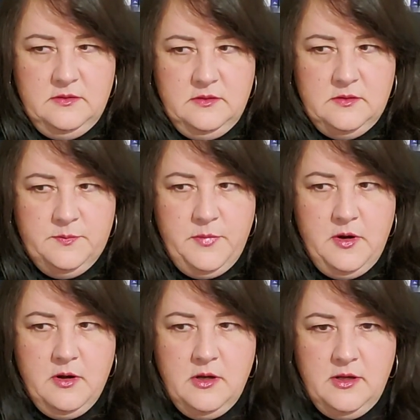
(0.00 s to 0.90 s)
Is
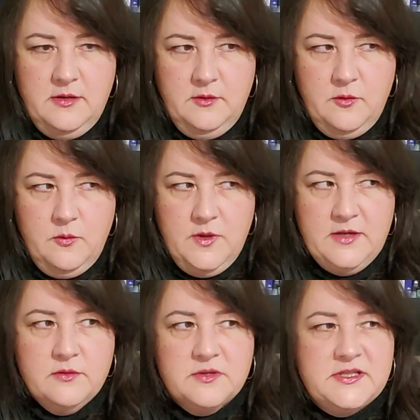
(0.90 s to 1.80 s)
Barr going to
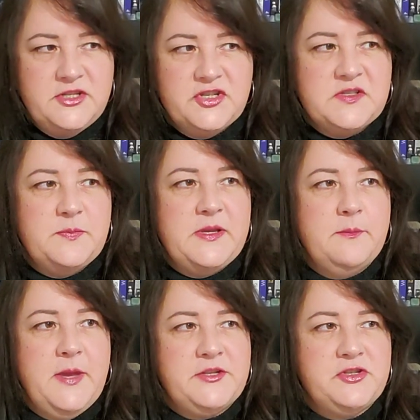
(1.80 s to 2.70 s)
quit, or is he just being
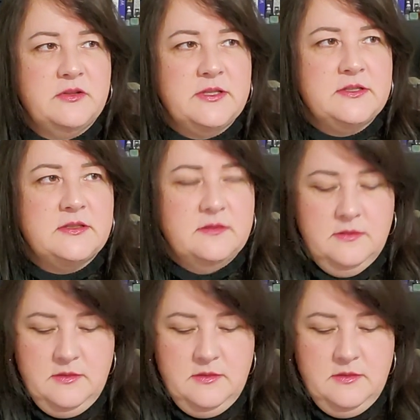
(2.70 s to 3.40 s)
petulant?